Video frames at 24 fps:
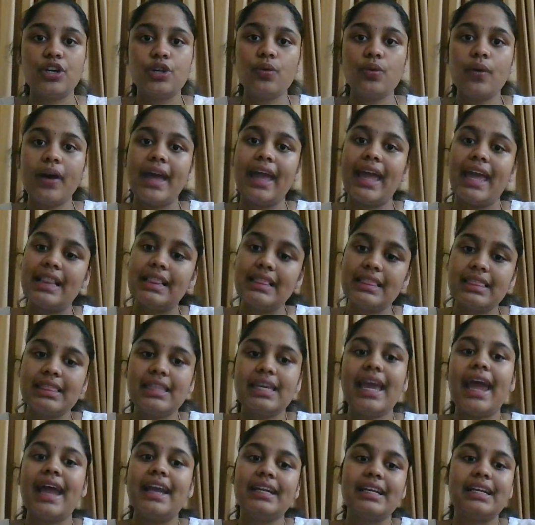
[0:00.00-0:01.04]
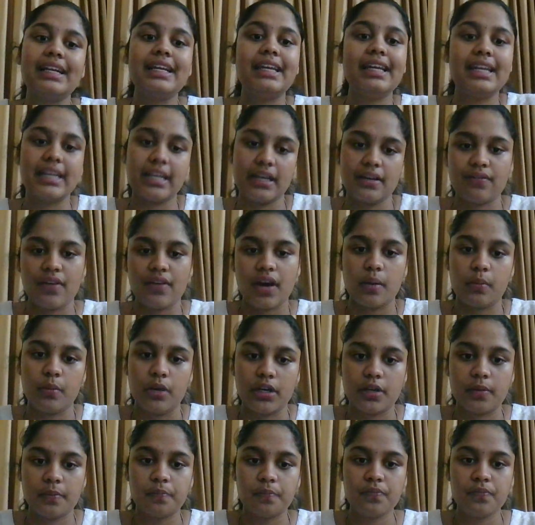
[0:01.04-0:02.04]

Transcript: to a healthy and clean environment.